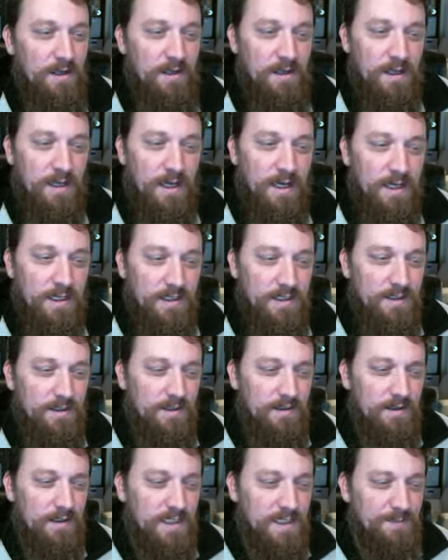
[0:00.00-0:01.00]
Uh,
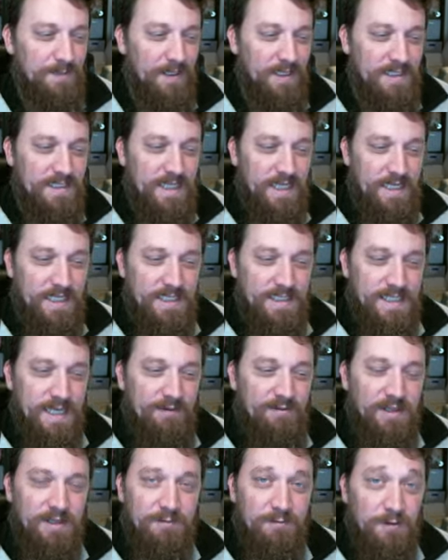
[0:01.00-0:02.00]
the spell he's taking is
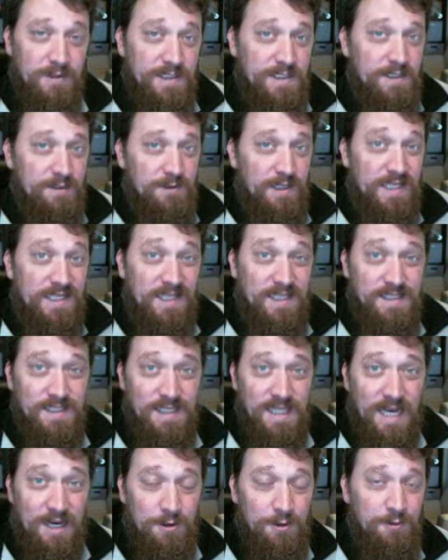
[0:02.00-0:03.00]
Heavenly Frenzy, so that does
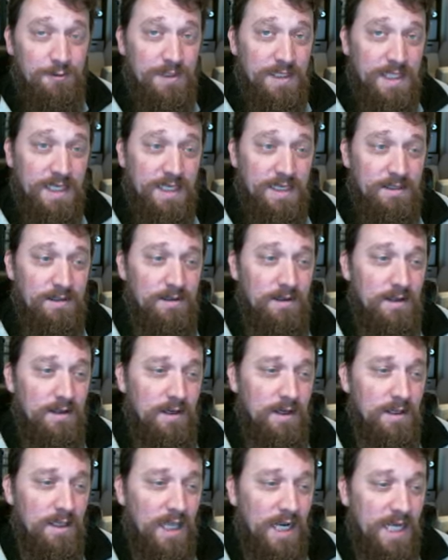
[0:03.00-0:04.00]
allow you to get
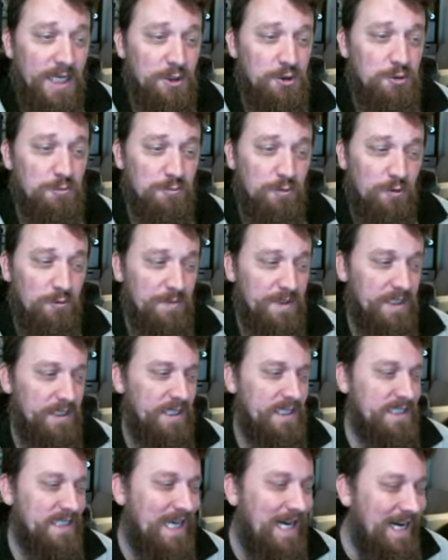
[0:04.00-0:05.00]
a lot of extra movement.
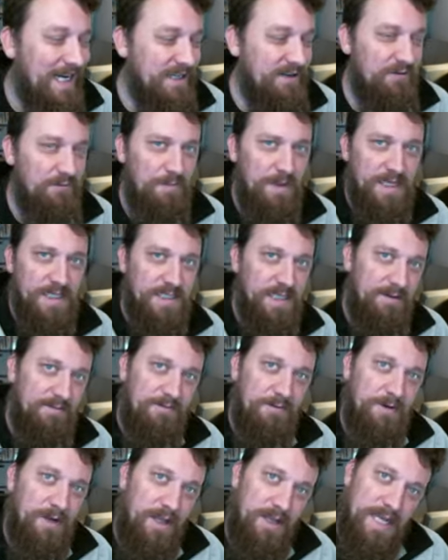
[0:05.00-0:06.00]
That kind of makes up
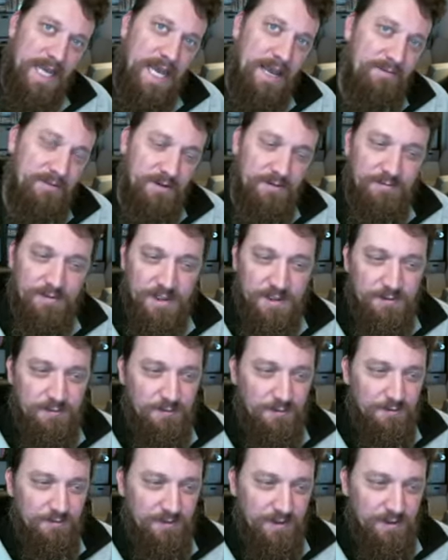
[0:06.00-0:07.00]
for not having
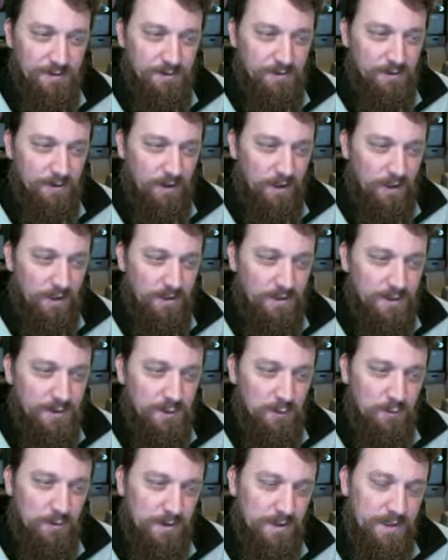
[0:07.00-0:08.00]
Vengeful Defender on a
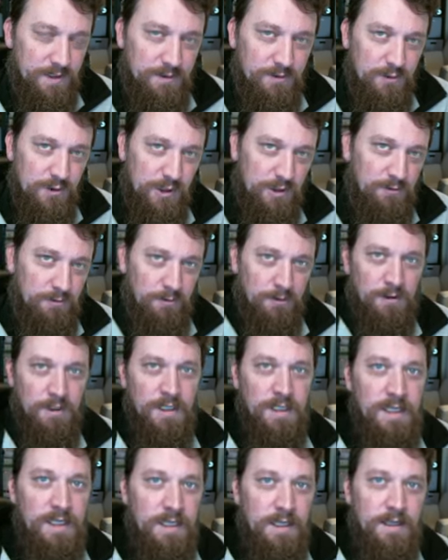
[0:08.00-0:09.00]
Saurus General.
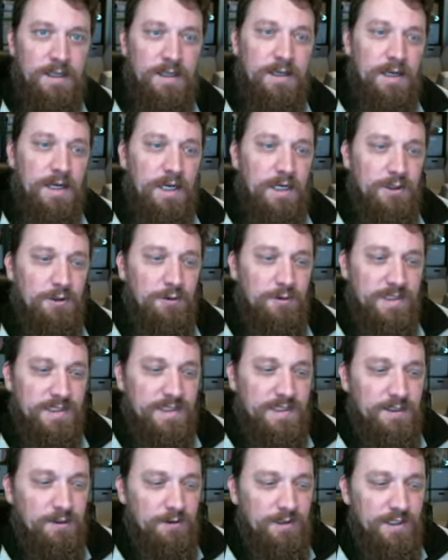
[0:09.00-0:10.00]
Uh, you can
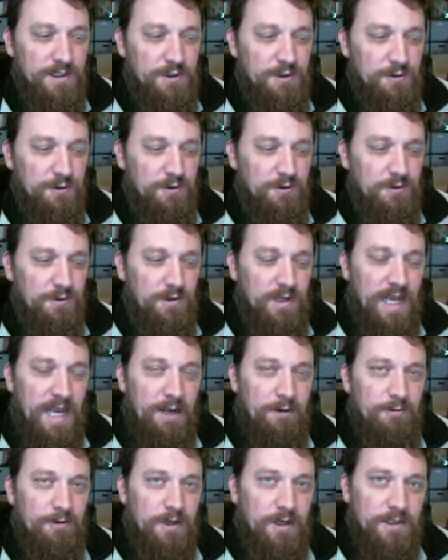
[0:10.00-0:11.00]
still get your
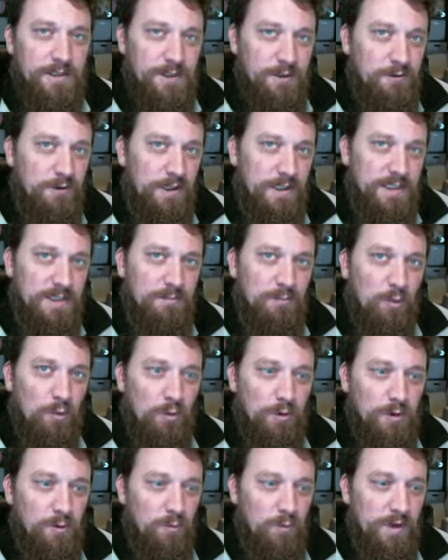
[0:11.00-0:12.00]
Aggradons across the
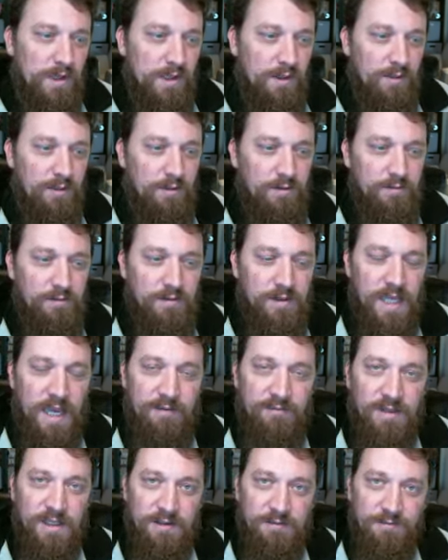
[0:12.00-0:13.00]
board with
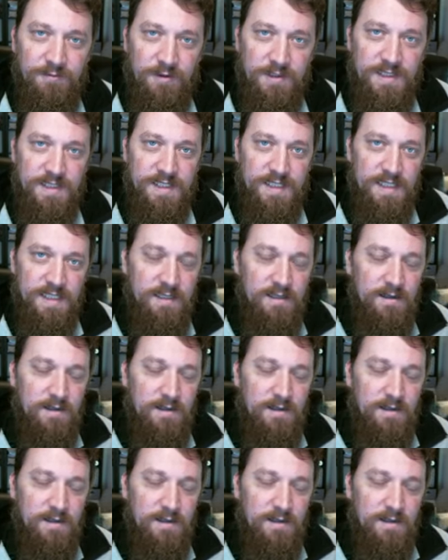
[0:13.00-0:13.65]
Heavenly Frenzy